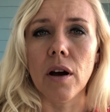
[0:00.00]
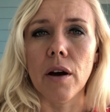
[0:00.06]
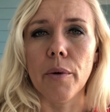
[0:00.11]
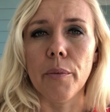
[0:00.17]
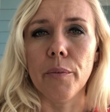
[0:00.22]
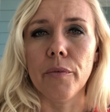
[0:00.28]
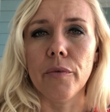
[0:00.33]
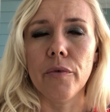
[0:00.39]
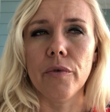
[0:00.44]

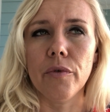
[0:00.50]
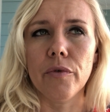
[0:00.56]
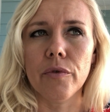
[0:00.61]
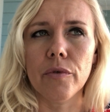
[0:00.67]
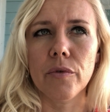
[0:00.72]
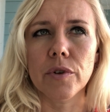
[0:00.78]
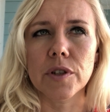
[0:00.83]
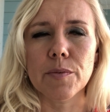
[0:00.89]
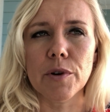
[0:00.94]
um,
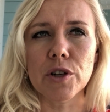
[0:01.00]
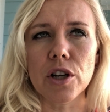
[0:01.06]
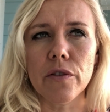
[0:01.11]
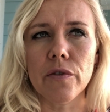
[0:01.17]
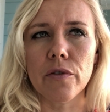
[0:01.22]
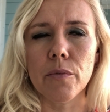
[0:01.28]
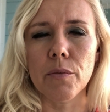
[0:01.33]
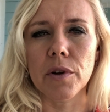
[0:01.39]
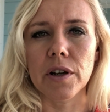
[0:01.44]
especially
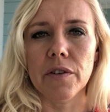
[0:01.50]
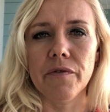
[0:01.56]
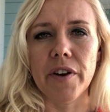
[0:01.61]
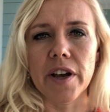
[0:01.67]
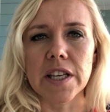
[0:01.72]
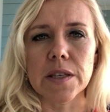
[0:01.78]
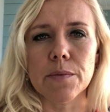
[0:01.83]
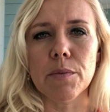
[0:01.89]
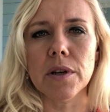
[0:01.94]
from an
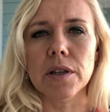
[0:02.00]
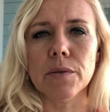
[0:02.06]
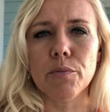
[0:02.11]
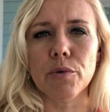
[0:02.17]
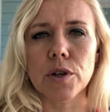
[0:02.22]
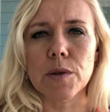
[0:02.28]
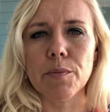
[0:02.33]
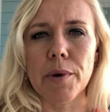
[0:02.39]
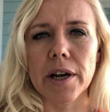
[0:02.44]
investment
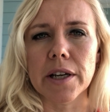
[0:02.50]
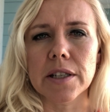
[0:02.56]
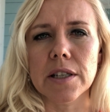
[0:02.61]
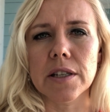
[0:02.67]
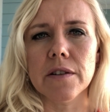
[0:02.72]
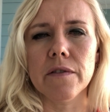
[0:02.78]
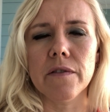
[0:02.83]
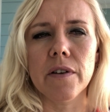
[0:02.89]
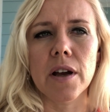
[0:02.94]

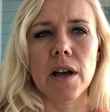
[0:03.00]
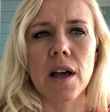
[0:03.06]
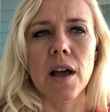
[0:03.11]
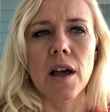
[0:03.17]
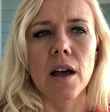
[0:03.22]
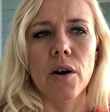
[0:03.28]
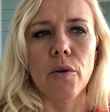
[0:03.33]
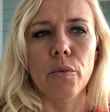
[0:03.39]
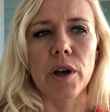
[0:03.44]
perspective.
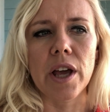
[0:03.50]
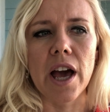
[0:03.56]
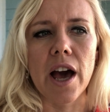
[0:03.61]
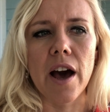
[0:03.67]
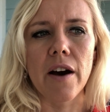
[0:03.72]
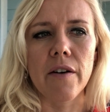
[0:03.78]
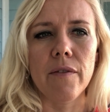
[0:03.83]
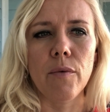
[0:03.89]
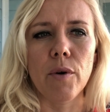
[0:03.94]
We
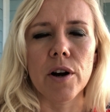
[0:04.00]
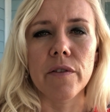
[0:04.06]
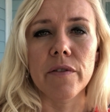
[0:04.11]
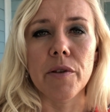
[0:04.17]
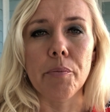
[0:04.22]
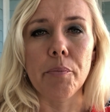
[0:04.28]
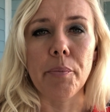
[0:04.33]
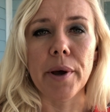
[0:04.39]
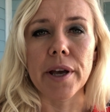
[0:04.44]
have one of
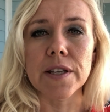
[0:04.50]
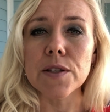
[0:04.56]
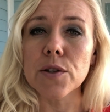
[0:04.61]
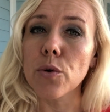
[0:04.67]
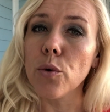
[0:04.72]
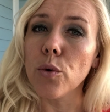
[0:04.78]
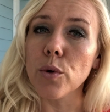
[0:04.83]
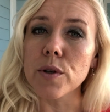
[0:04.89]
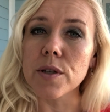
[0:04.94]
the best
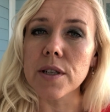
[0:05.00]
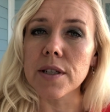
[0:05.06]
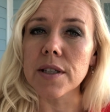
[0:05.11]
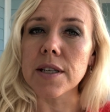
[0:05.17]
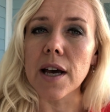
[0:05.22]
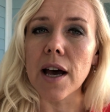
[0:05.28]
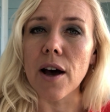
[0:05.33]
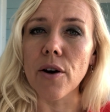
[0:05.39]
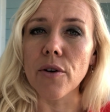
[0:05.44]
schools in
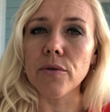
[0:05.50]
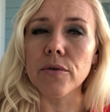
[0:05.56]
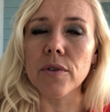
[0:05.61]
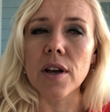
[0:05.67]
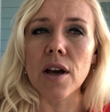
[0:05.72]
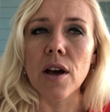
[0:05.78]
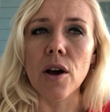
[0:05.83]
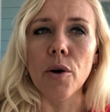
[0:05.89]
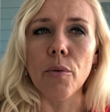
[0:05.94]
town.
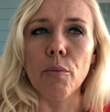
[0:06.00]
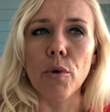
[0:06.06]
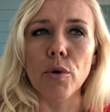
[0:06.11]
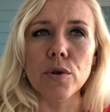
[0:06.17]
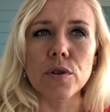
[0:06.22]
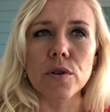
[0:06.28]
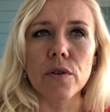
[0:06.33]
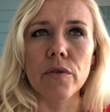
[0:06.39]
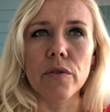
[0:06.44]

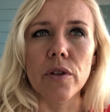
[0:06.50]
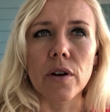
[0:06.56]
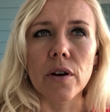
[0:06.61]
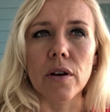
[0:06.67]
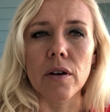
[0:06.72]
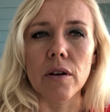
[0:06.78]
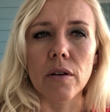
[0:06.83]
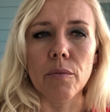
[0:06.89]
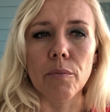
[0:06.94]
Most of
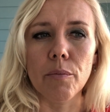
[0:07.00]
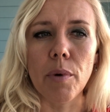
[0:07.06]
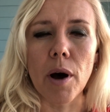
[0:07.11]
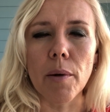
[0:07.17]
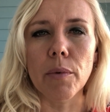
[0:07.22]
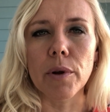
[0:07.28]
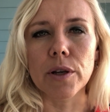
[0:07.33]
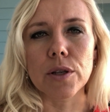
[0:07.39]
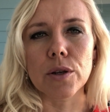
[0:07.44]
the
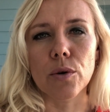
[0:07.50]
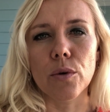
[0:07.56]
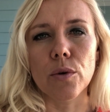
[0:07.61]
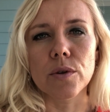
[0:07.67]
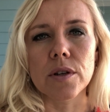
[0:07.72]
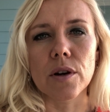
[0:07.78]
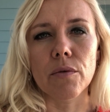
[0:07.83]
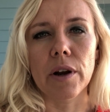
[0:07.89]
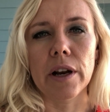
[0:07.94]
public
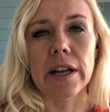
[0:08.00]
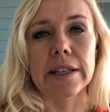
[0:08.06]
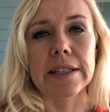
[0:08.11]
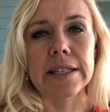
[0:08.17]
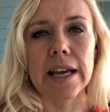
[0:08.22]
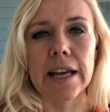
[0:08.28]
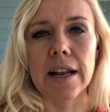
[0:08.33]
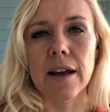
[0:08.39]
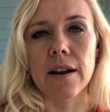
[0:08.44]
schools are rated
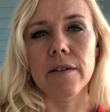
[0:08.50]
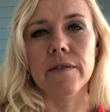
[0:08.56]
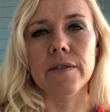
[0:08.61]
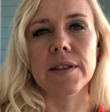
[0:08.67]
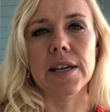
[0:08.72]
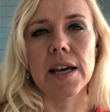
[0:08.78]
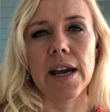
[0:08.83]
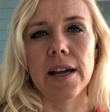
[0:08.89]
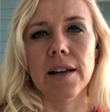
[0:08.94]
10 out
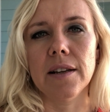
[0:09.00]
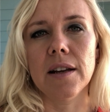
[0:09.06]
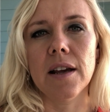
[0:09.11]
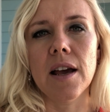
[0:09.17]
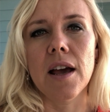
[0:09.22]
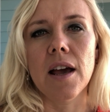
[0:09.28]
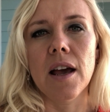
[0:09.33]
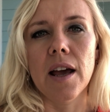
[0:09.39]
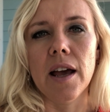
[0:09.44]
of 10,
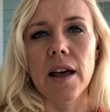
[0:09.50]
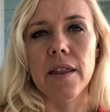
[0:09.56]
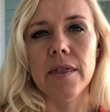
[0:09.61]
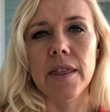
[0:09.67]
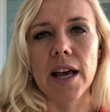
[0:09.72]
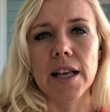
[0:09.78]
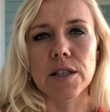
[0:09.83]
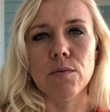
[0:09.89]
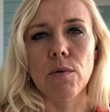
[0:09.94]

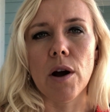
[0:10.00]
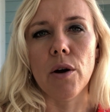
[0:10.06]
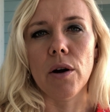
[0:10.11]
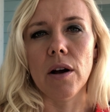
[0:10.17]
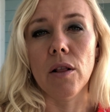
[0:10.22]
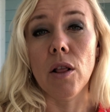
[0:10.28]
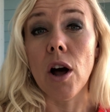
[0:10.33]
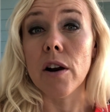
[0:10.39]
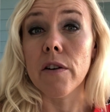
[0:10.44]
and that's why
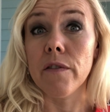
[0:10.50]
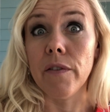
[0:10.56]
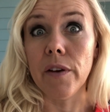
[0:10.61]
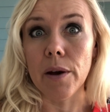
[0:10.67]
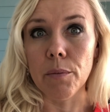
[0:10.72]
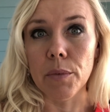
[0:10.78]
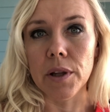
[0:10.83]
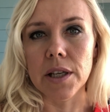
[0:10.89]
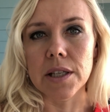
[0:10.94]
a lot of
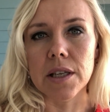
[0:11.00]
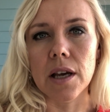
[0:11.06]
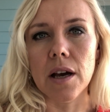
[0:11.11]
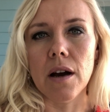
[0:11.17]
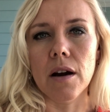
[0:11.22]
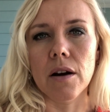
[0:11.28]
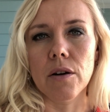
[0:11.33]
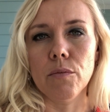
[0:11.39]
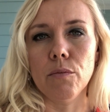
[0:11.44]
families
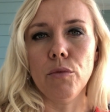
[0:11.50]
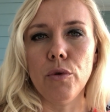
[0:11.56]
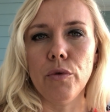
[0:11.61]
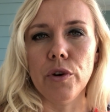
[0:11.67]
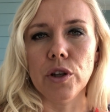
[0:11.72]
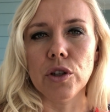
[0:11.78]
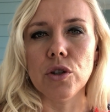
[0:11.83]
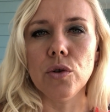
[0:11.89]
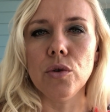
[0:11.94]
are
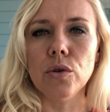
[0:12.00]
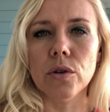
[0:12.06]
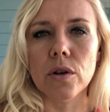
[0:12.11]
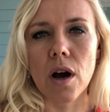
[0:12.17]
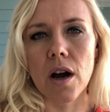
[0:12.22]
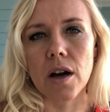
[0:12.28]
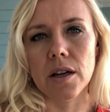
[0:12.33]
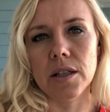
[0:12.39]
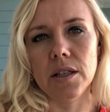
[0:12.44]
moving to
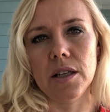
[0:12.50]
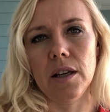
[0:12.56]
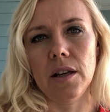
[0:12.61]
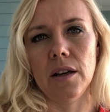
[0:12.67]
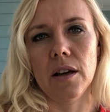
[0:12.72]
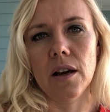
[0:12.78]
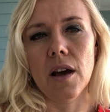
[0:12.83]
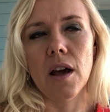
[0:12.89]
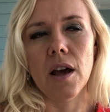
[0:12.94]

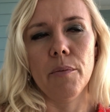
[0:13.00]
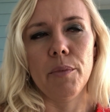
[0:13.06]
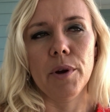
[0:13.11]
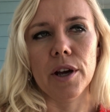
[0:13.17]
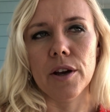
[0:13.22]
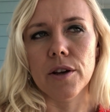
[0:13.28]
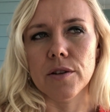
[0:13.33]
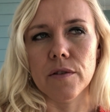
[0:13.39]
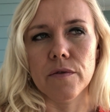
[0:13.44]
Nocatee
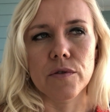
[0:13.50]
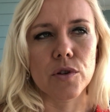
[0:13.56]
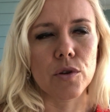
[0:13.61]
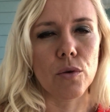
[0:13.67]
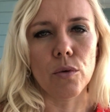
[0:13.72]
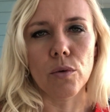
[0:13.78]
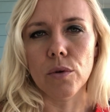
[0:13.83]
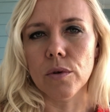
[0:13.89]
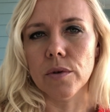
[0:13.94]
because of
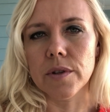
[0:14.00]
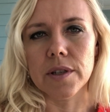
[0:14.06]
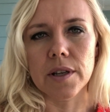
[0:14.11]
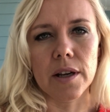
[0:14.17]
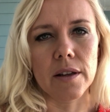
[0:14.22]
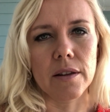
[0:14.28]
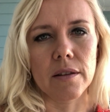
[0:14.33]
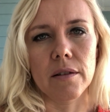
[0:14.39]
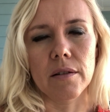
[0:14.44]
schools
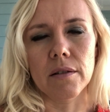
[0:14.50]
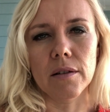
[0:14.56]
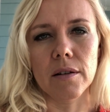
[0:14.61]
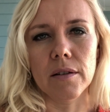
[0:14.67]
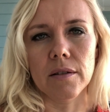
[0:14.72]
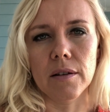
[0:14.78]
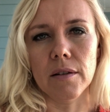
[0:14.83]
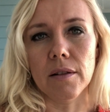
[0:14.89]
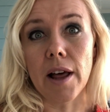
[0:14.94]
and the,
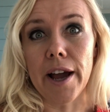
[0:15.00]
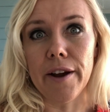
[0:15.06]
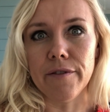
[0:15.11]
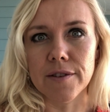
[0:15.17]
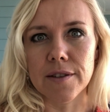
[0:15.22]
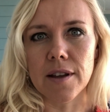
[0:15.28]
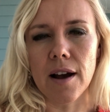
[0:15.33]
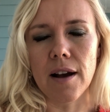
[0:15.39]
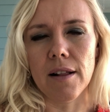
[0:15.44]
the
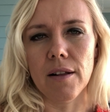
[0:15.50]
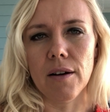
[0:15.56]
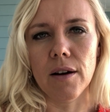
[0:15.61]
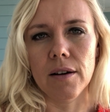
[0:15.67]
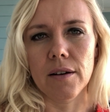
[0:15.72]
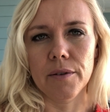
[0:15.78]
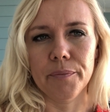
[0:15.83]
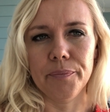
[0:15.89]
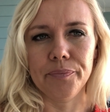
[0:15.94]
lifestyle
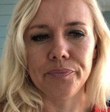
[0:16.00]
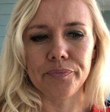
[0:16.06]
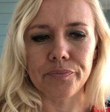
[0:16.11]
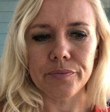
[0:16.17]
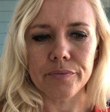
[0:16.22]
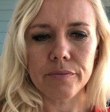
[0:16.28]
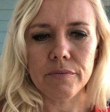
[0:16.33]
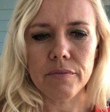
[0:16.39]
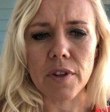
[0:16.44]
um,
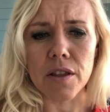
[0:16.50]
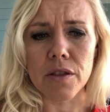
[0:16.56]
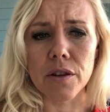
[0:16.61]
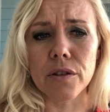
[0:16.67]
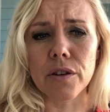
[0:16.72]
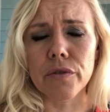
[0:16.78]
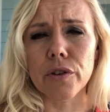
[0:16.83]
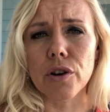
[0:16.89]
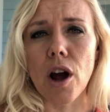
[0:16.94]
the
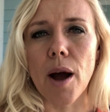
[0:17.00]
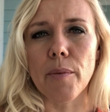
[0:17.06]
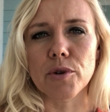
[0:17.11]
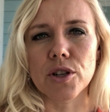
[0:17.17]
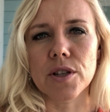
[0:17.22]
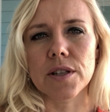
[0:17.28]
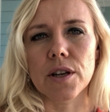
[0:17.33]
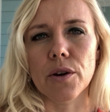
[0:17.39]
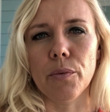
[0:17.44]
different
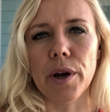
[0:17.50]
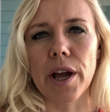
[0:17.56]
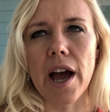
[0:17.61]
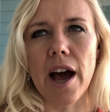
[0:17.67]
options that we